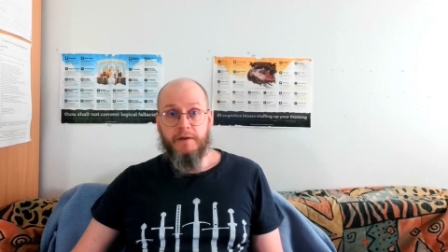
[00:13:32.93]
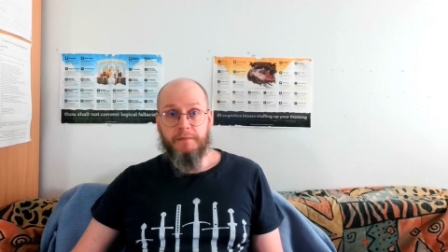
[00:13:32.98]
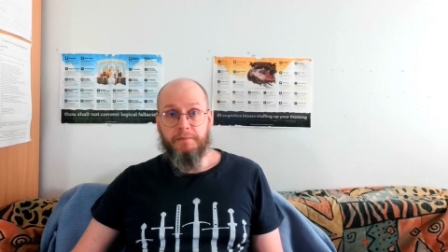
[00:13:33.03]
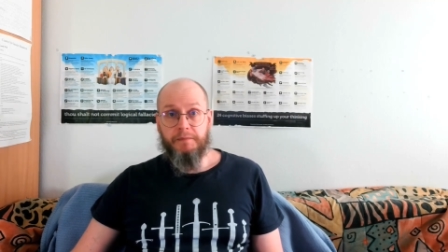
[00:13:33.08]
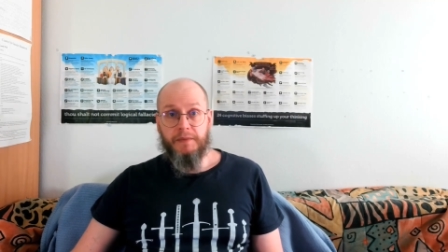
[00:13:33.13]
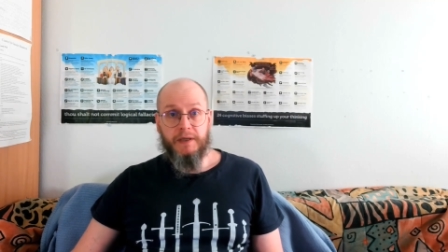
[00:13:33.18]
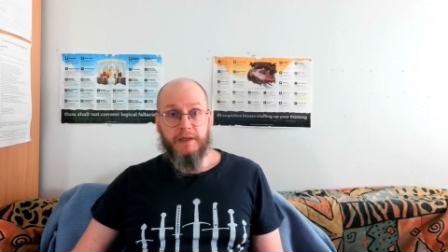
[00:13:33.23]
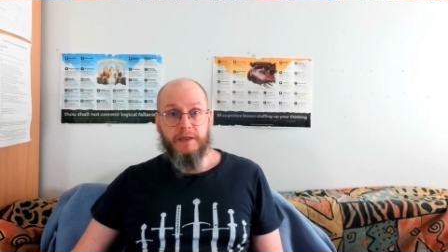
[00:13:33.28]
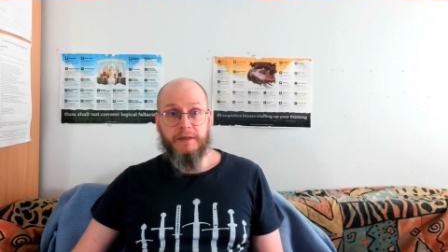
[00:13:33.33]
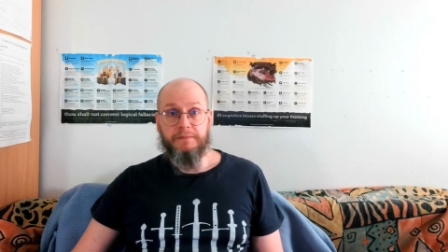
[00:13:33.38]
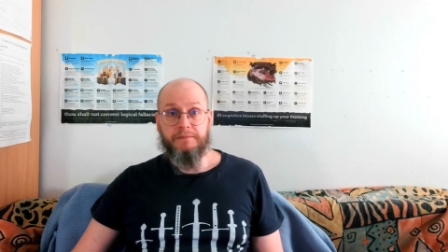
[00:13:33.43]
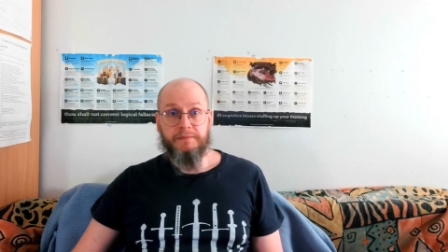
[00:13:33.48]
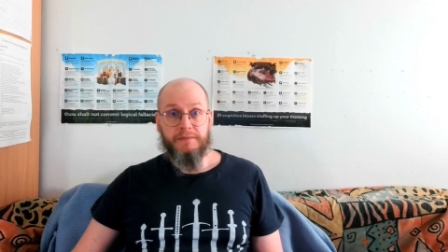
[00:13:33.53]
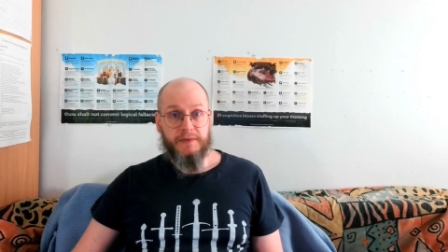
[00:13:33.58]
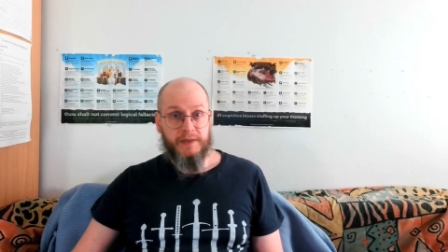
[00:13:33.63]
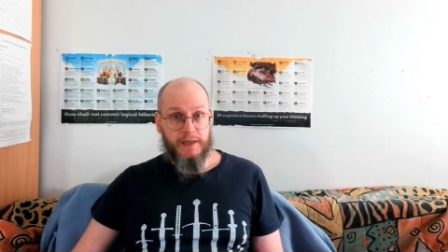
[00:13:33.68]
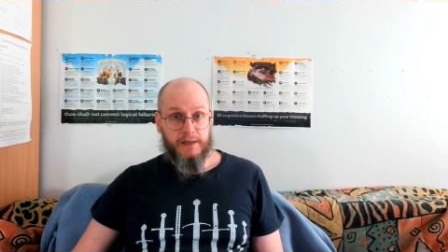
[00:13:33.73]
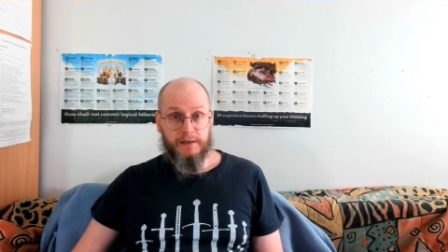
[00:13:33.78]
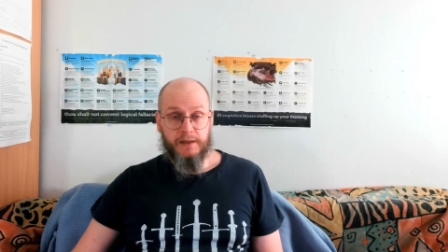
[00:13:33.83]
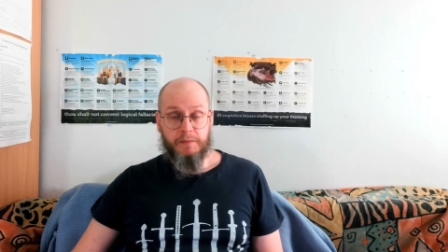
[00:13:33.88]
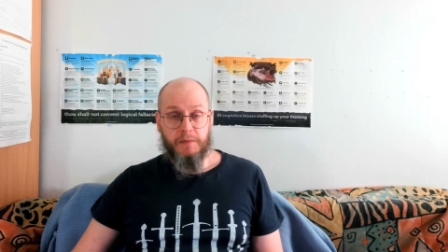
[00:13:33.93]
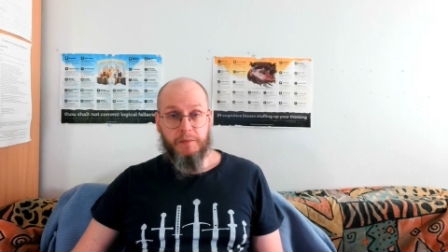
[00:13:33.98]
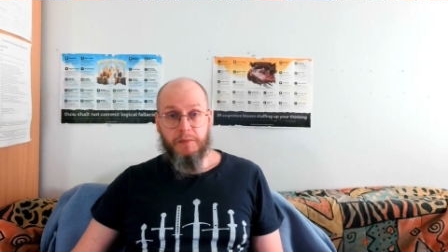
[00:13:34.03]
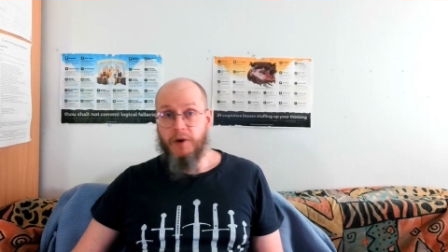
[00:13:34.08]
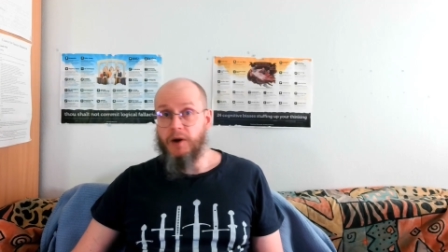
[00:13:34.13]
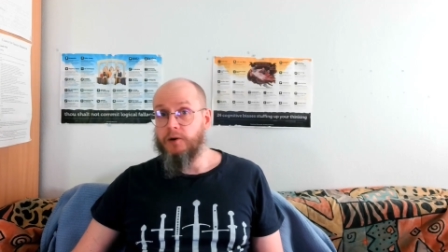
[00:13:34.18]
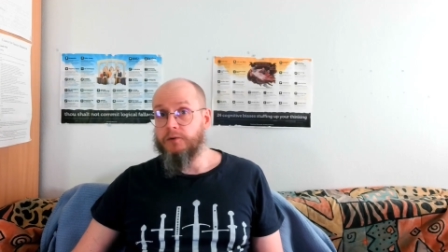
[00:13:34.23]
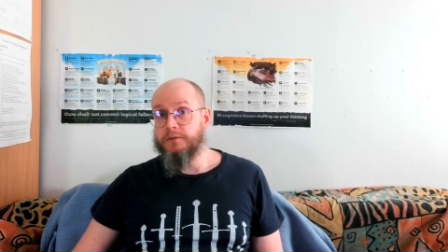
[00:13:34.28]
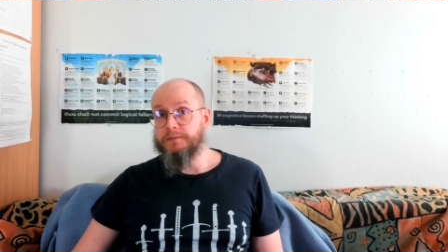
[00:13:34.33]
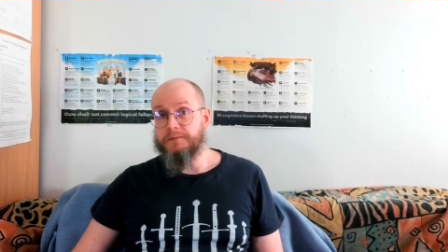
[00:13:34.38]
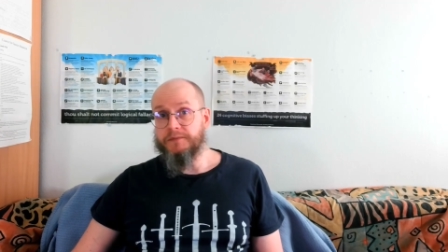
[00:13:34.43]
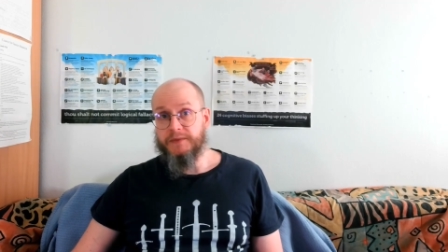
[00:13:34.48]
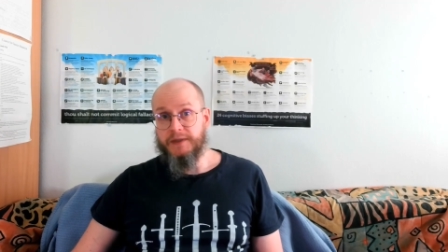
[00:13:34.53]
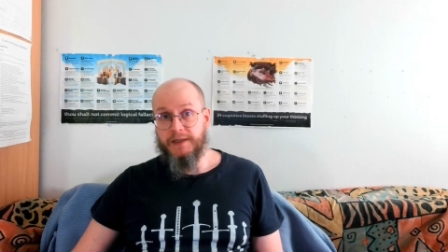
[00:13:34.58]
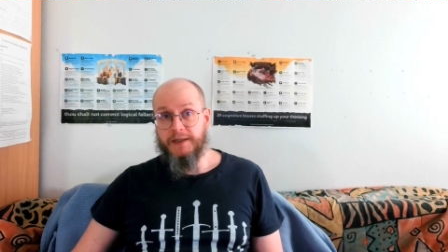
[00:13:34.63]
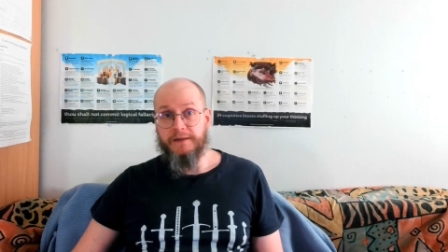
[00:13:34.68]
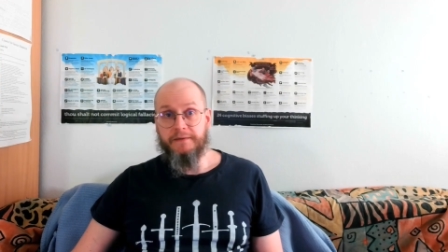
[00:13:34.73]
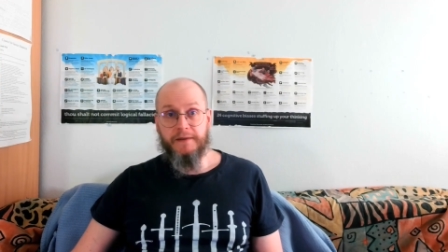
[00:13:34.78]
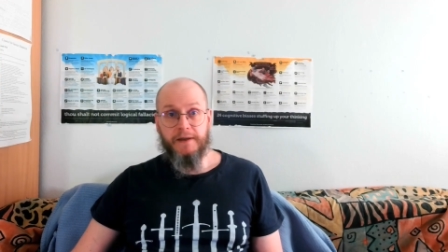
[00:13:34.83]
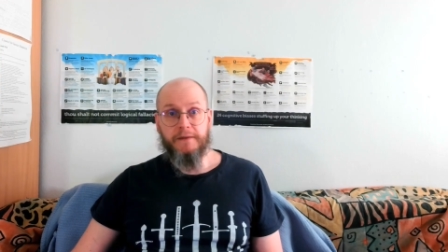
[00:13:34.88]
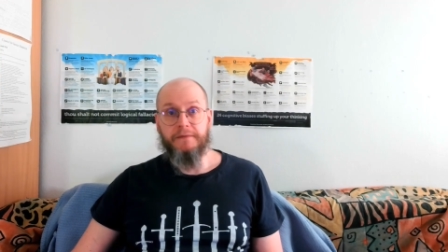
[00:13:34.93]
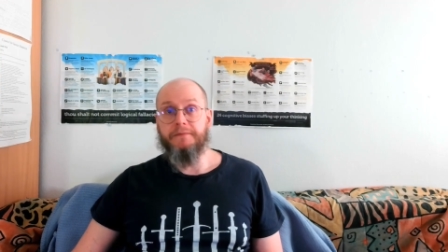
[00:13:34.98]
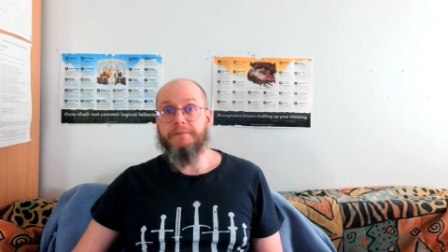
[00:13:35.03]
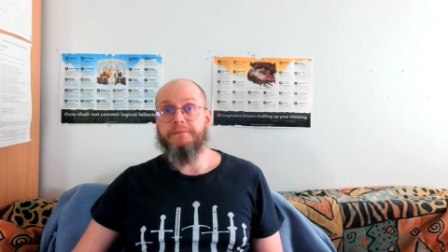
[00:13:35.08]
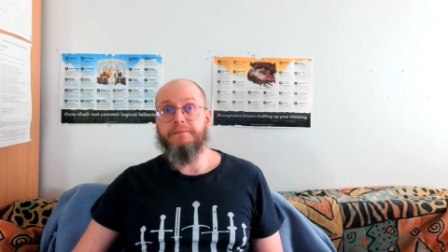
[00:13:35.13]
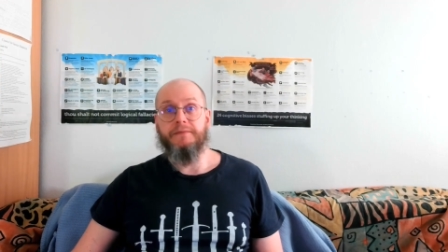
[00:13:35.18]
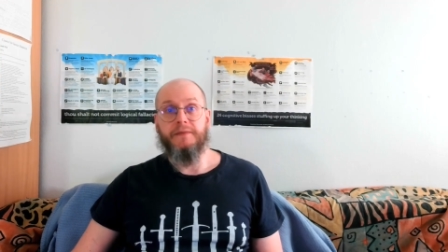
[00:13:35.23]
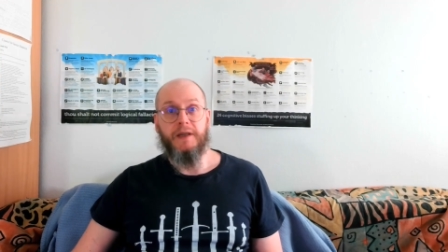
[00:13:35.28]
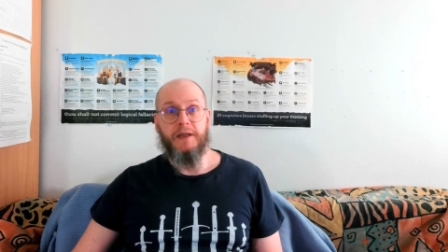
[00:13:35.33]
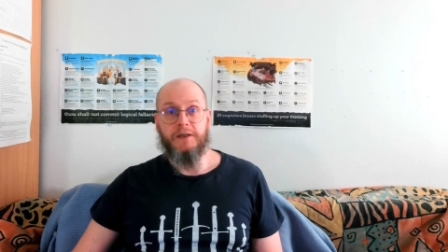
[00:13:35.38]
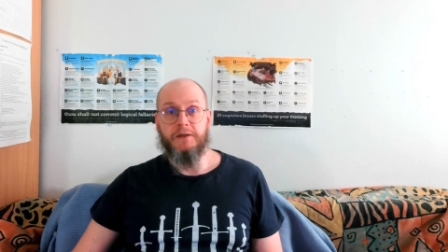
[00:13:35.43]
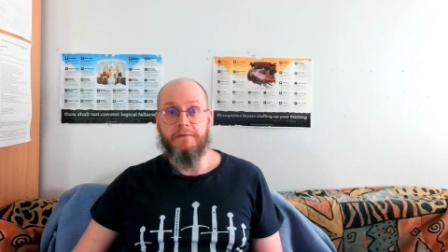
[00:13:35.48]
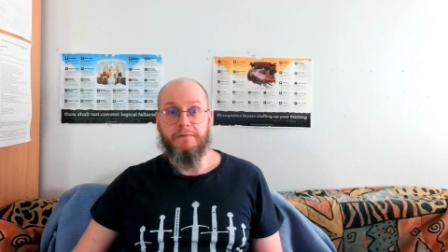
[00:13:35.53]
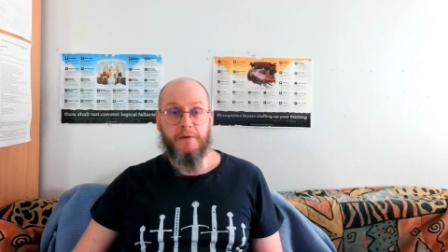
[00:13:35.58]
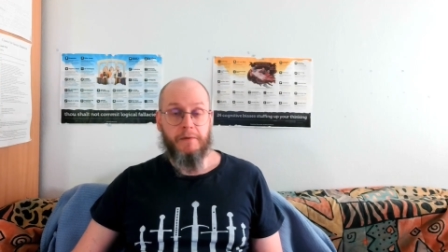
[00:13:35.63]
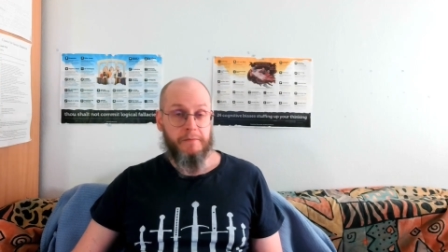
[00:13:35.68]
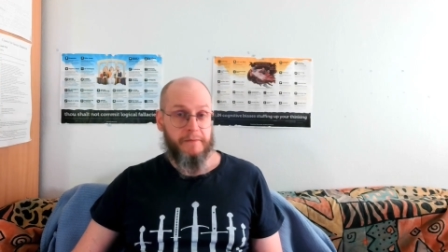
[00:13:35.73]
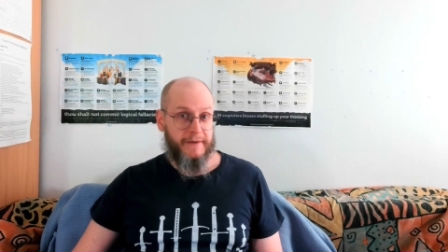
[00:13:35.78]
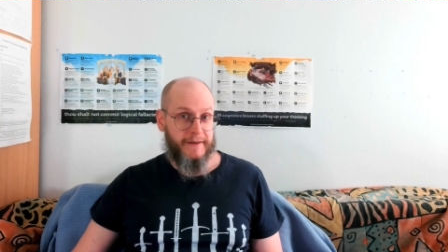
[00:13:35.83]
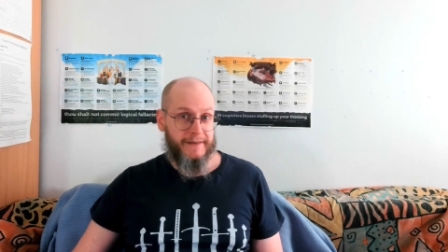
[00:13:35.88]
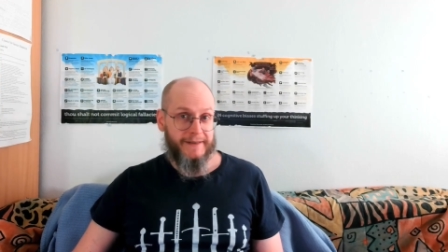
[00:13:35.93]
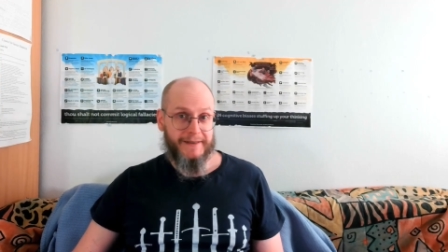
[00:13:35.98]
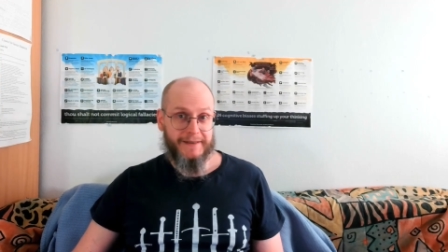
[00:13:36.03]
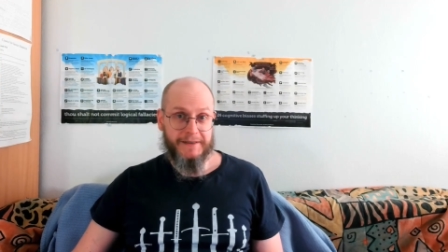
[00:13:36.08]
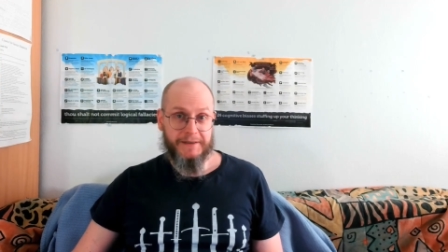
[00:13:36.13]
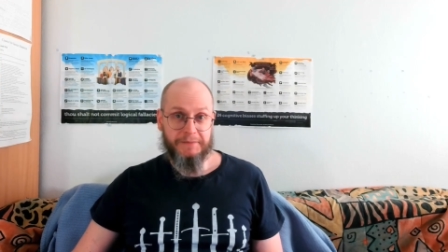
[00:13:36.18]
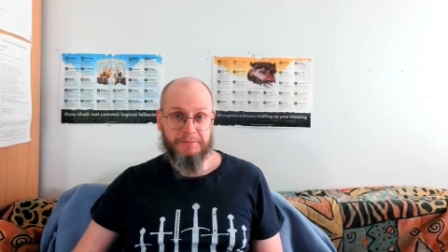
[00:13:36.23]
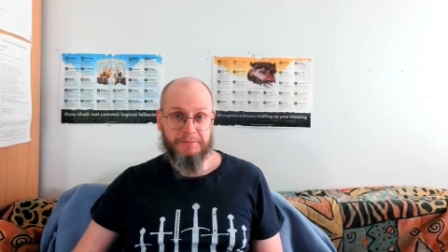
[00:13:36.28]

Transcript: please tell them about TFF, Teacher from Finland.